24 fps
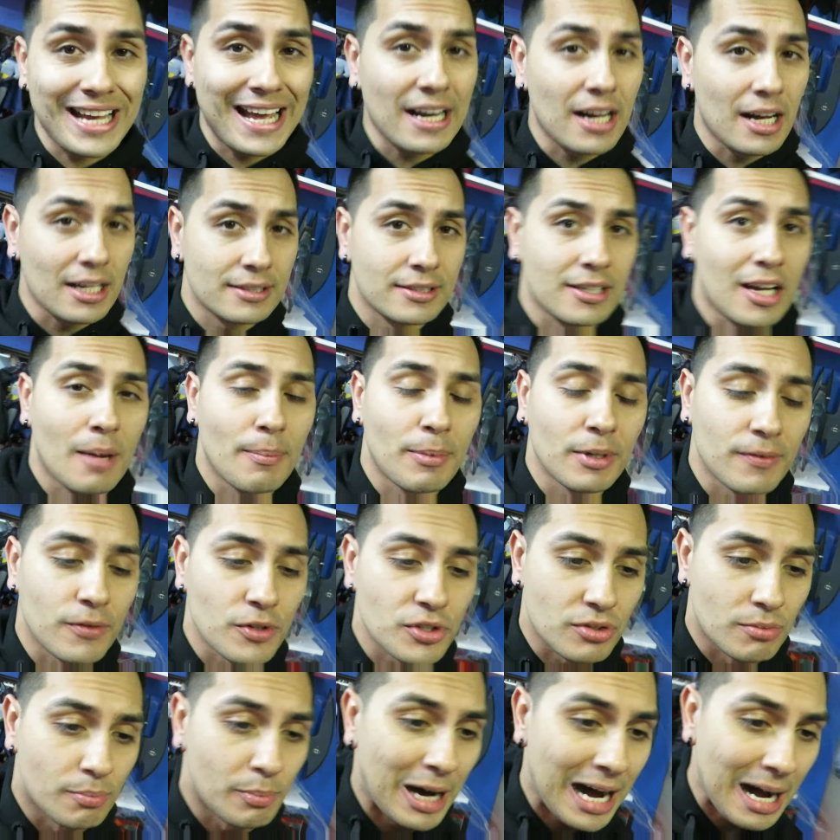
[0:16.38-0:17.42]
and Hot Topic
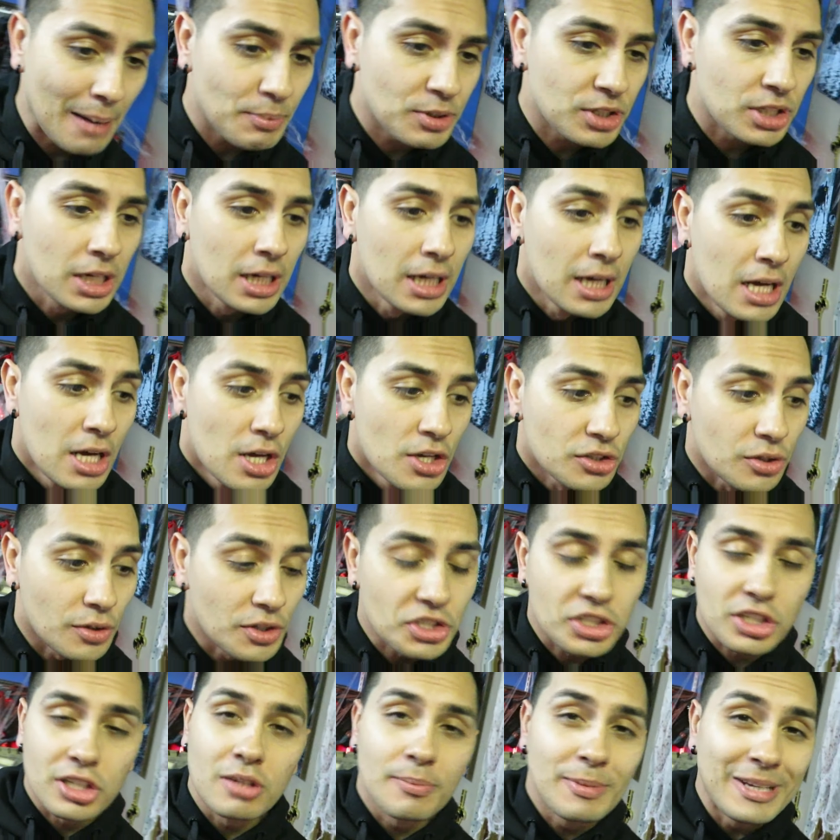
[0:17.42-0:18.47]
for some pops. So
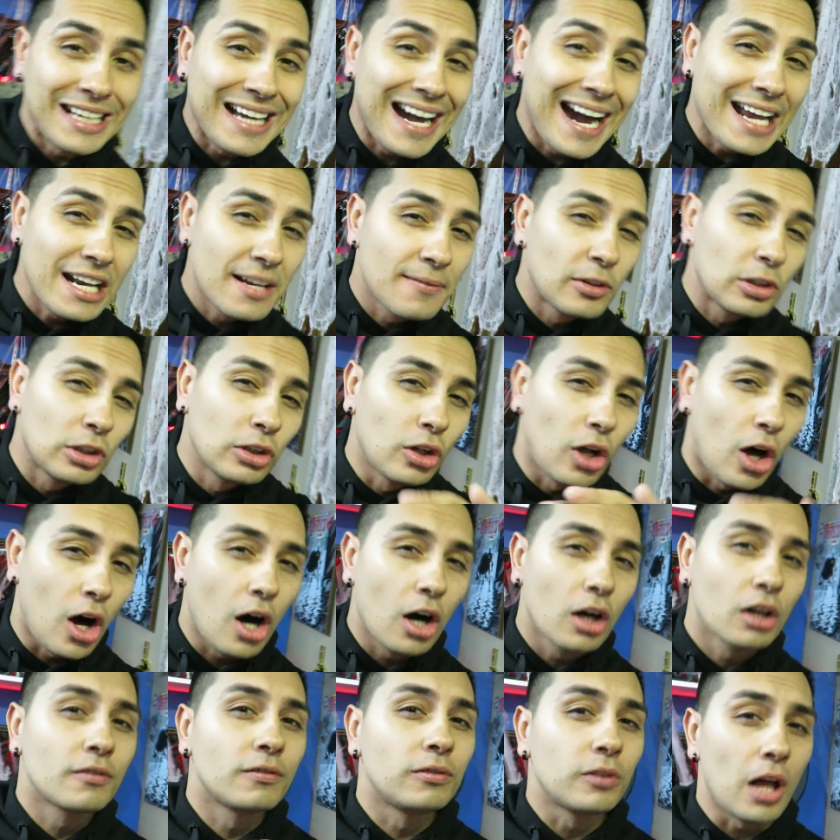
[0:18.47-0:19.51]
this is gonna be kind of a
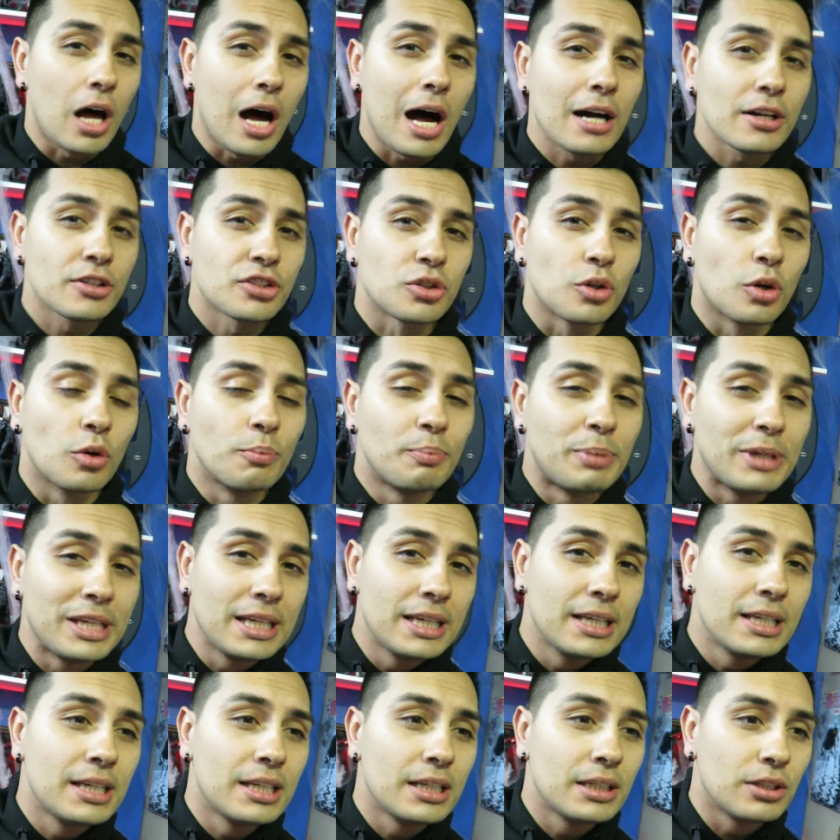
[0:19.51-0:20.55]
long vlog, so
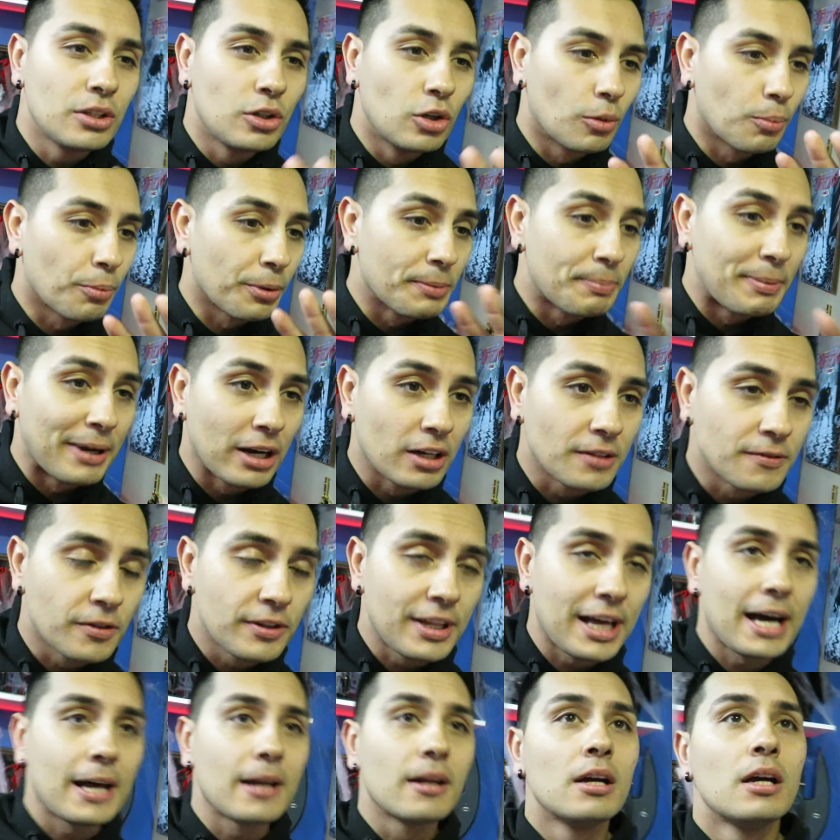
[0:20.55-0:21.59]
be, you know, prepared for
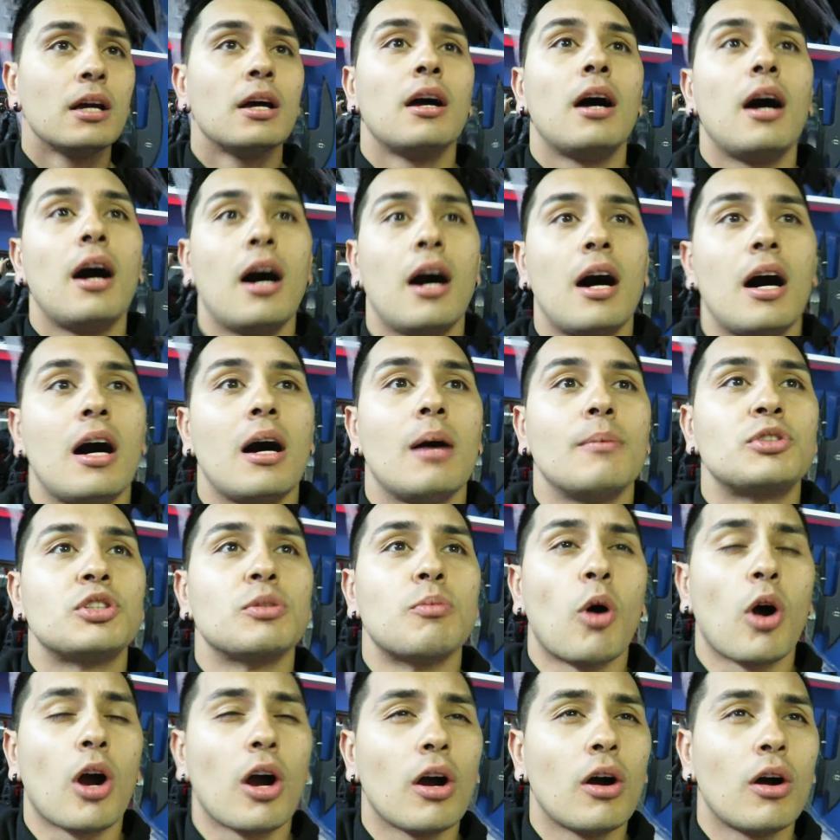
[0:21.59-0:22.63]
that. Um,
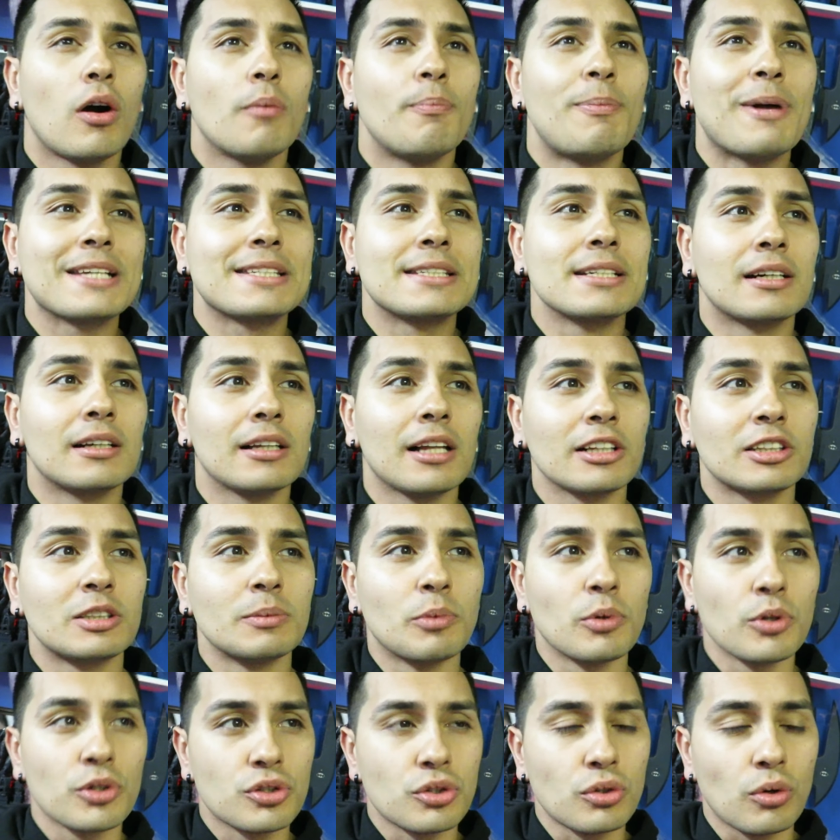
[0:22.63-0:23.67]
tomorrow, Best in
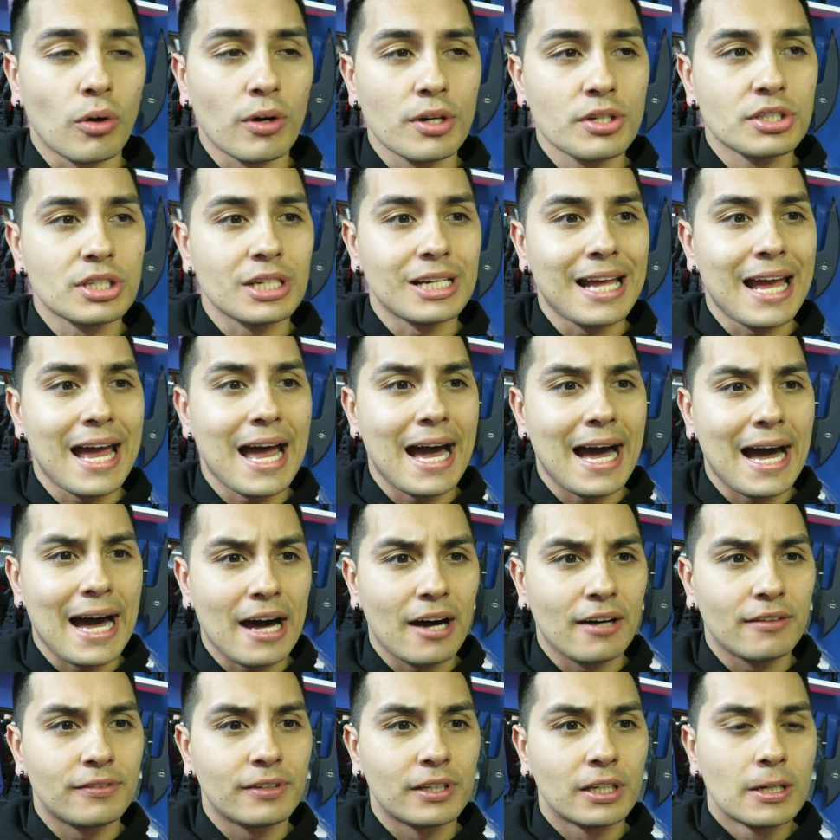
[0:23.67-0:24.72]
Collectibles, Nora is gonna
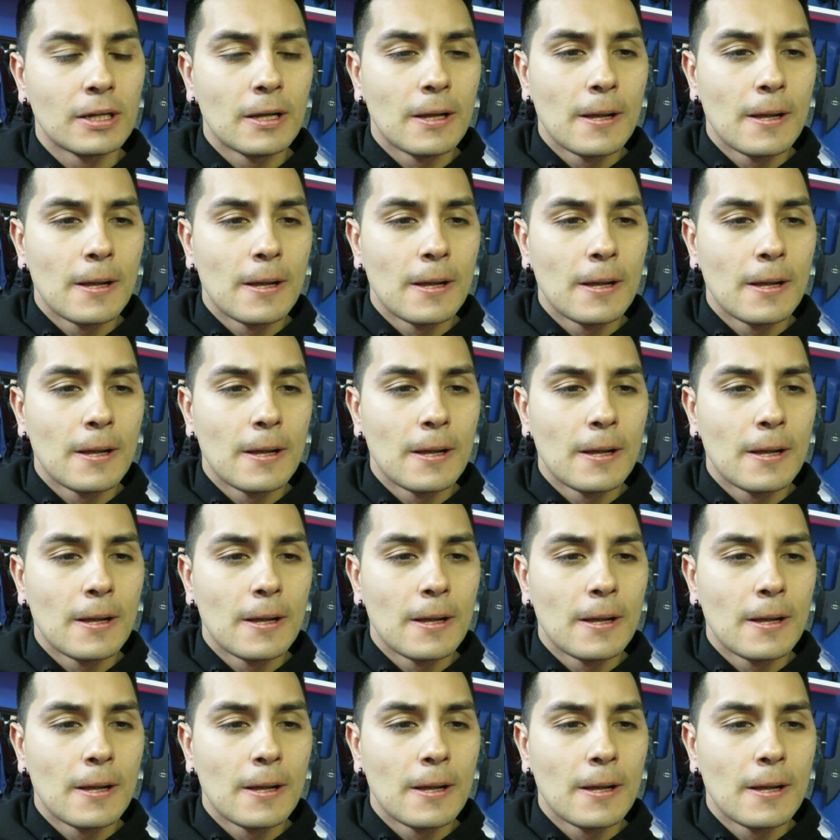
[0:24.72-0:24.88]
have,